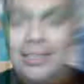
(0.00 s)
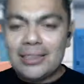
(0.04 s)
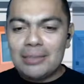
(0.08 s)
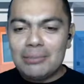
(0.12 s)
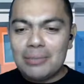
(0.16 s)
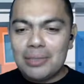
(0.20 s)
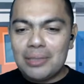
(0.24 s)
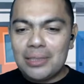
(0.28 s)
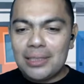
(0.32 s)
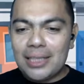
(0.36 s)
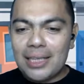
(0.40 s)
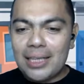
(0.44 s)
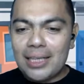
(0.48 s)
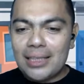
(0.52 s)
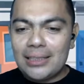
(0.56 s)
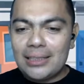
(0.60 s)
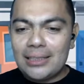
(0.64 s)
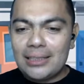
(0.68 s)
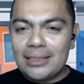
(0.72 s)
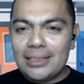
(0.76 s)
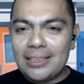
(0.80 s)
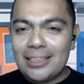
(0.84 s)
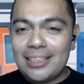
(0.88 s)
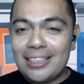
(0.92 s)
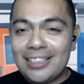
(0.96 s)
gentlemen, that
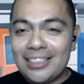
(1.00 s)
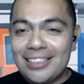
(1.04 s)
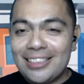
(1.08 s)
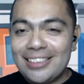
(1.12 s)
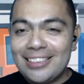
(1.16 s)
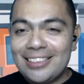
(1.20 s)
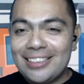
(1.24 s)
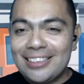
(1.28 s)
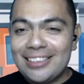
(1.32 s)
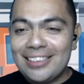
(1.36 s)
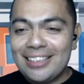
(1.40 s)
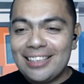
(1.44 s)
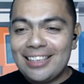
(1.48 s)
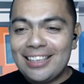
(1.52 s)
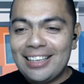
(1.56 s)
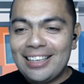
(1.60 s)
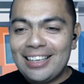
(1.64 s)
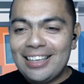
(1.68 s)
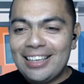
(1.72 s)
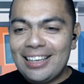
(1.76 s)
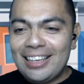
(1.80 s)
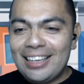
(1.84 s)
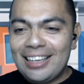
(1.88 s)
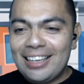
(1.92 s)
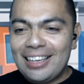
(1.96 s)
is
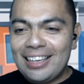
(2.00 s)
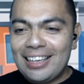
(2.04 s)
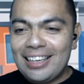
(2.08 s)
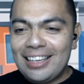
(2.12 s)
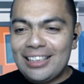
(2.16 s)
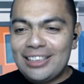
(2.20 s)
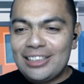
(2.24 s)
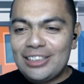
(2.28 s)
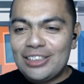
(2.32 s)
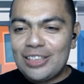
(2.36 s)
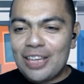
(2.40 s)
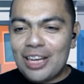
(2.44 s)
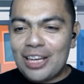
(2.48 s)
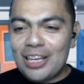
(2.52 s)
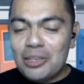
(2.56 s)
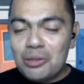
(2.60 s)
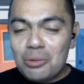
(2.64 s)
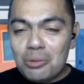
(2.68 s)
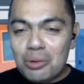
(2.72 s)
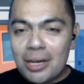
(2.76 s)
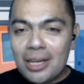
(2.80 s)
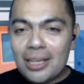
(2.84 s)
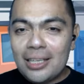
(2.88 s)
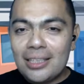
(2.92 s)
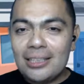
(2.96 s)

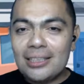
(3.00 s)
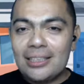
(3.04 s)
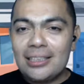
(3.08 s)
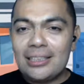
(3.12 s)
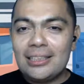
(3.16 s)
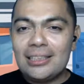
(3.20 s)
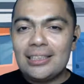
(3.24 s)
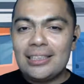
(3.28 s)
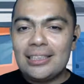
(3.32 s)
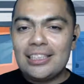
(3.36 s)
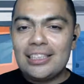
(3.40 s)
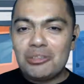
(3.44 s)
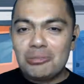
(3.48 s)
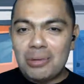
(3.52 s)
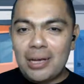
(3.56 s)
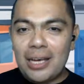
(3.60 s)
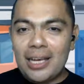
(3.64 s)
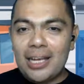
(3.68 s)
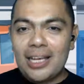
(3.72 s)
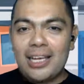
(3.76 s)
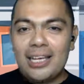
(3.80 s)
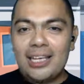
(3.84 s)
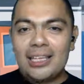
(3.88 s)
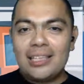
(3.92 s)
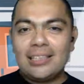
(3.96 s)
Shahiwan
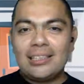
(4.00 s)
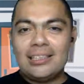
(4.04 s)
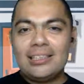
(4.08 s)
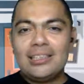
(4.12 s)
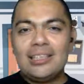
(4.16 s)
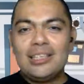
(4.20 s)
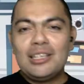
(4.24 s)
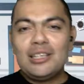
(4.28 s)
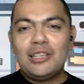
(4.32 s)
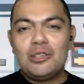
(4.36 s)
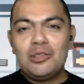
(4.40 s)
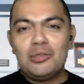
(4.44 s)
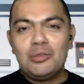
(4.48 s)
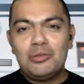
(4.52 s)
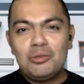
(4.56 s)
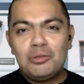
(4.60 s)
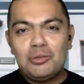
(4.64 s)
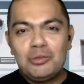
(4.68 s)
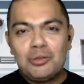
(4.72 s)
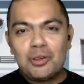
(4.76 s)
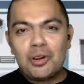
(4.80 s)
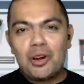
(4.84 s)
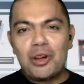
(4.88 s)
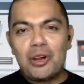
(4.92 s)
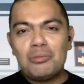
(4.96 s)
Ismail
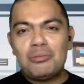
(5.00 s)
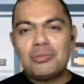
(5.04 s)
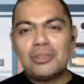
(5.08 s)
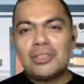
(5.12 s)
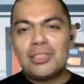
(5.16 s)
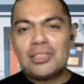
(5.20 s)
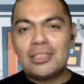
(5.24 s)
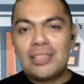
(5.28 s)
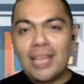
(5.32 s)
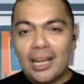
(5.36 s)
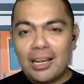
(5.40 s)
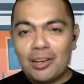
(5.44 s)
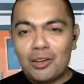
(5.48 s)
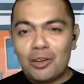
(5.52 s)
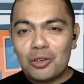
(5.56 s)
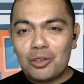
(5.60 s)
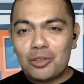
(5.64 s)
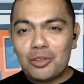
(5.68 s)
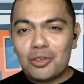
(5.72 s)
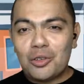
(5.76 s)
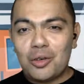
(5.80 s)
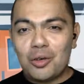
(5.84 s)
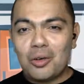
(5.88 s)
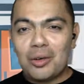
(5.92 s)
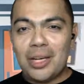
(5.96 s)
from Suncrox
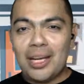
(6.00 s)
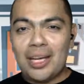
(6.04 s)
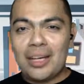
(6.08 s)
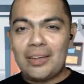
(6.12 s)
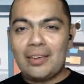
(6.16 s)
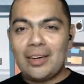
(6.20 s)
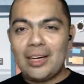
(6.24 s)
Solar.